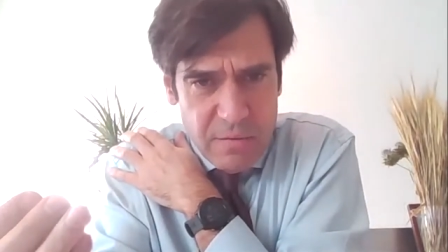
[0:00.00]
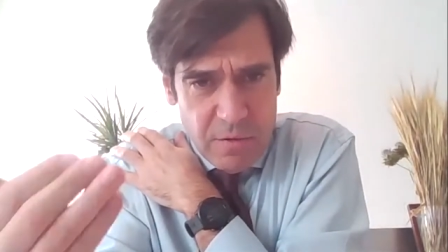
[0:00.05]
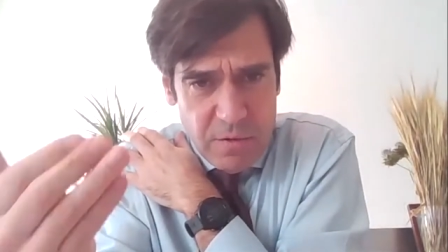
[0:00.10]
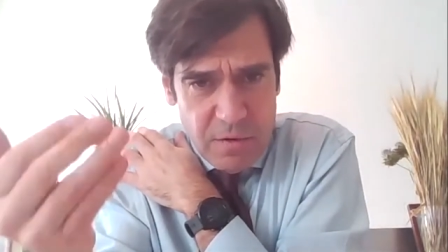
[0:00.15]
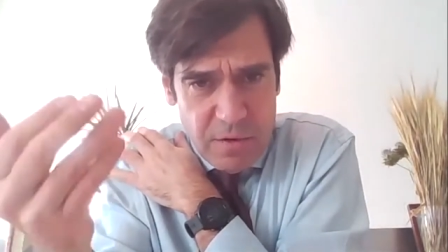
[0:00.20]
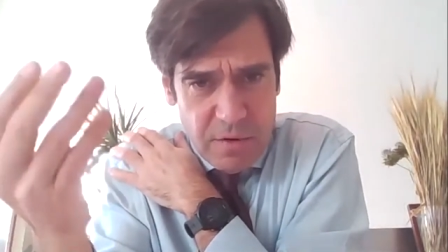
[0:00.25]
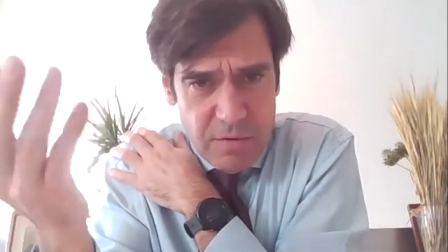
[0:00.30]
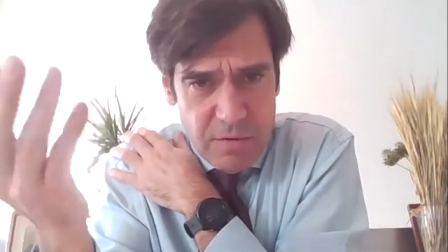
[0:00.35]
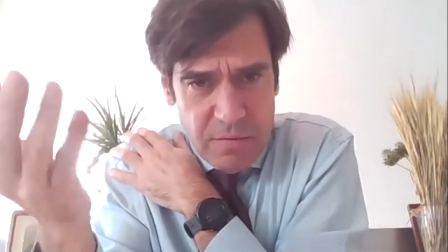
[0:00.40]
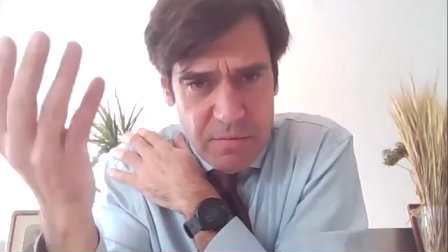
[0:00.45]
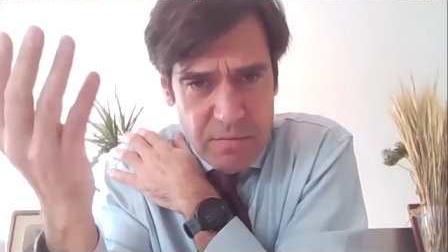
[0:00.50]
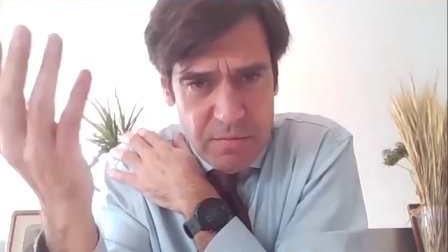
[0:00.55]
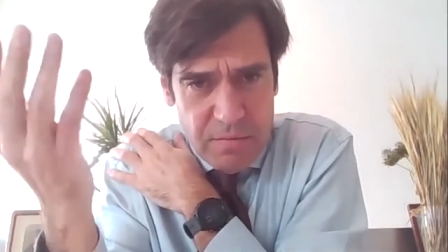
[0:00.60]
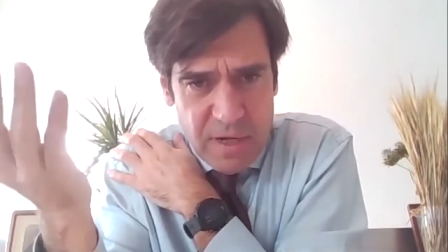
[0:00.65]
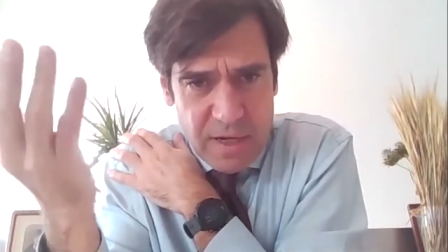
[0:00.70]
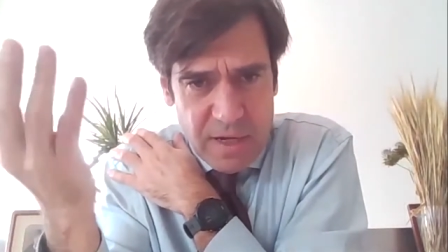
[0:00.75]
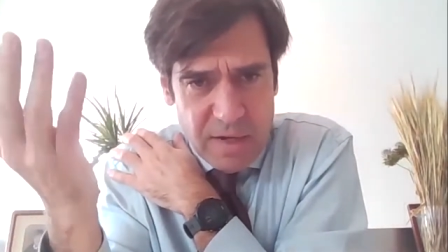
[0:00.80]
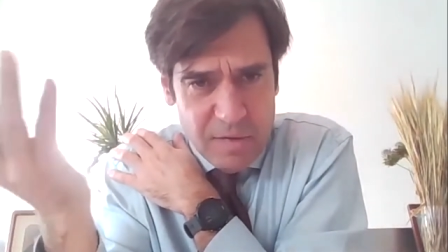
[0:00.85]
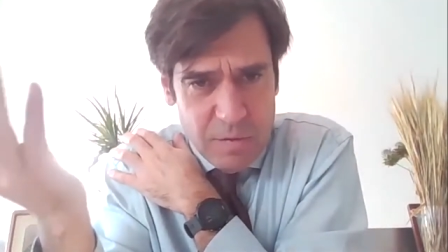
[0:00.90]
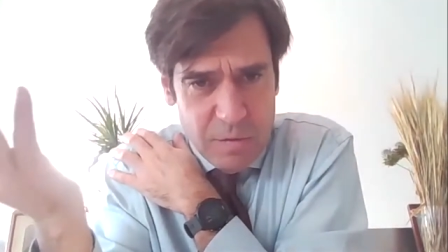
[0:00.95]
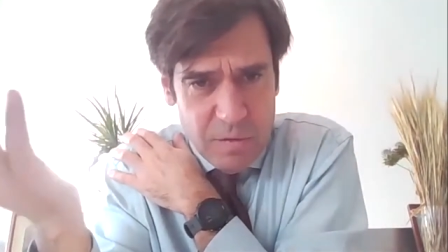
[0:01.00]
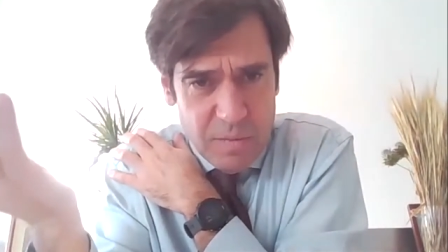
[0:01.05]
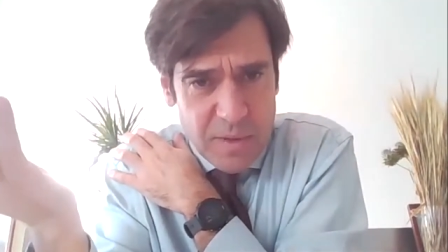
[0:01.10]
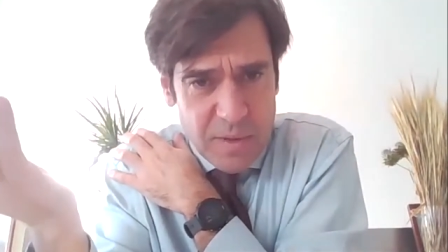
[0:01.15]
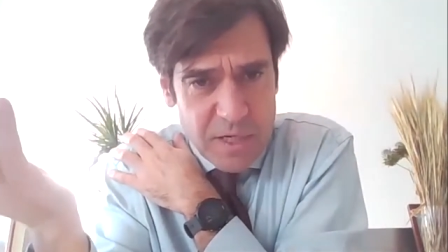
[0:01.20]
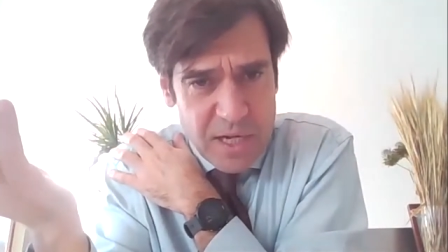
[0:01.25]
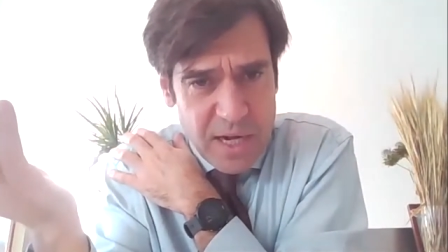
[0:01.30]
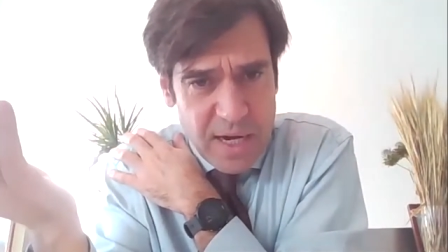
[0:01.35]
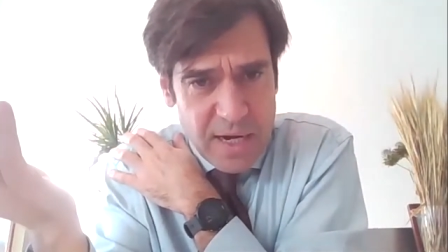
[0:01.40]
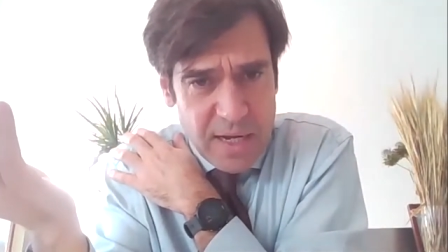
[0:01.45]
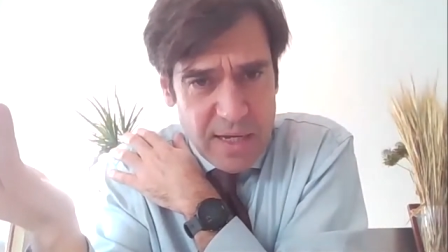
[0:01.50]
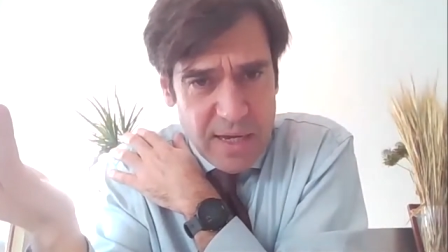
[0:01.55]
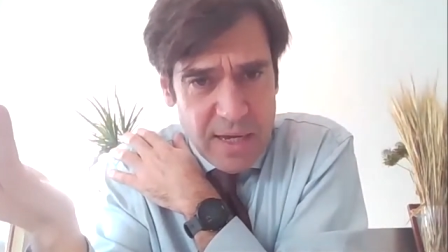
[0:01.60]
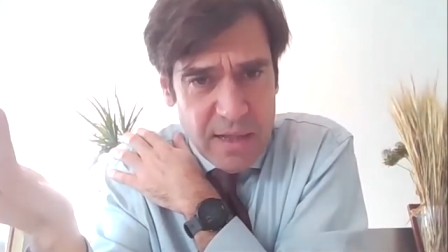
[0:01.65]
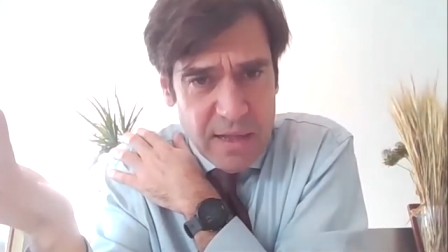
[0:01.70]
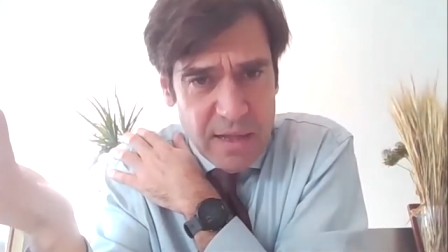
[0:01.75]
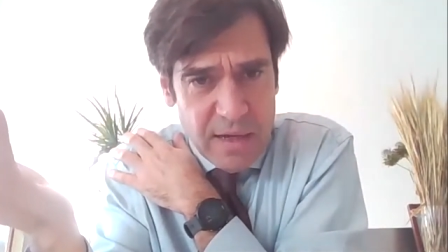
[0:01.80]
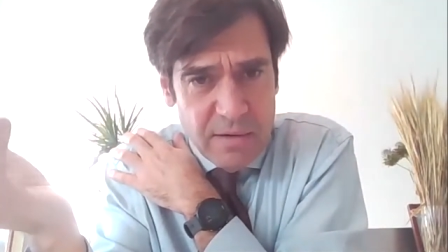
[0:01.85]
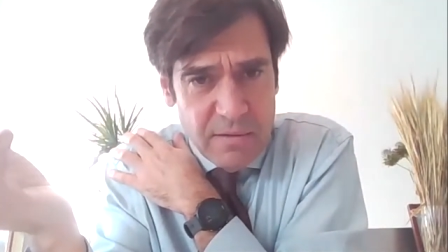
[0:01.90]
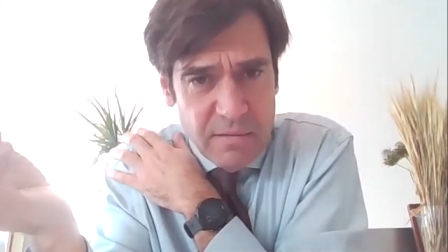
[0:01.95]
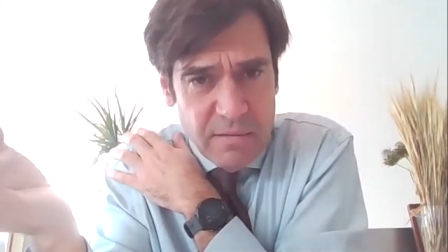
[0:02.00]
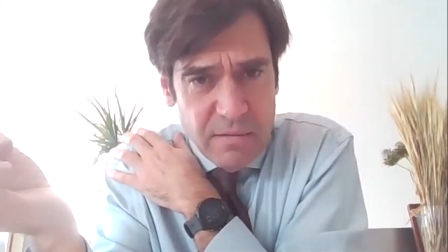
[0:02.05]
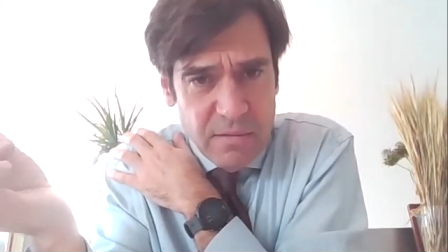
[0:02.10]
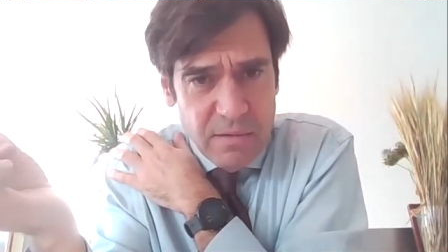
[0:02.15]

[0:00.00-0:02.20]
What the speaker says: or I guess it would be Janet Yellen